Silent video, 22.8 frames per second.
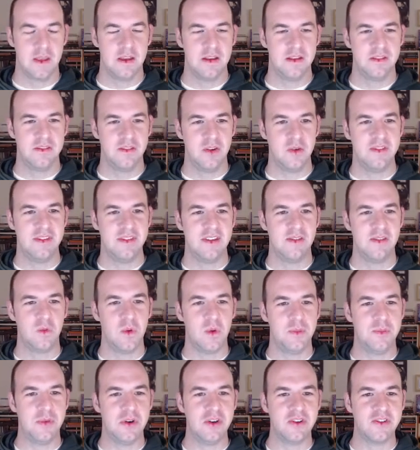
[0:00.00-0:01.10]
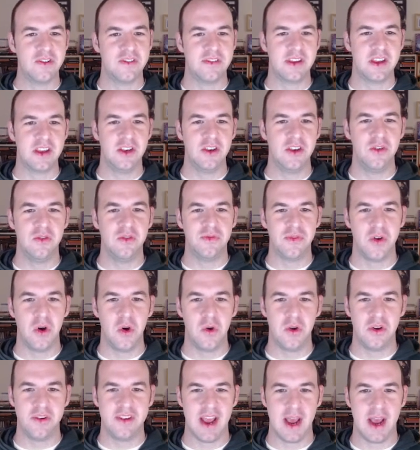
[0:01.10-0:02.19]
So he says, when purchasing a new phone
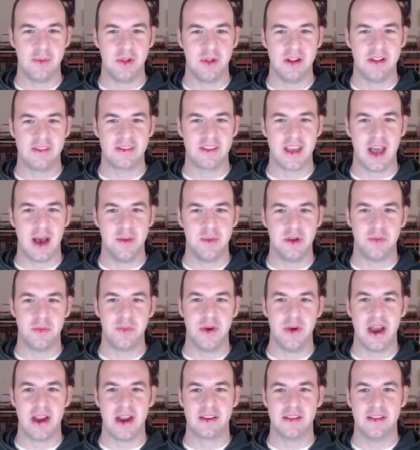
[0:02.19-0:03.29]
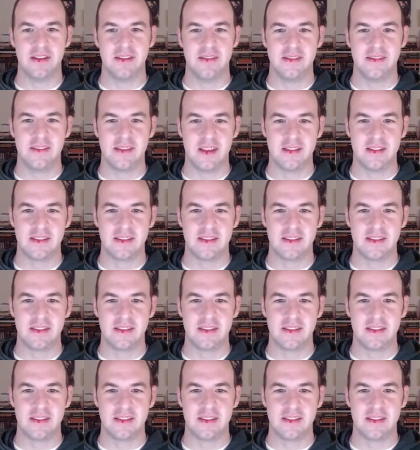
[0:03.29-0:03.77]
or tablet, it's a common practice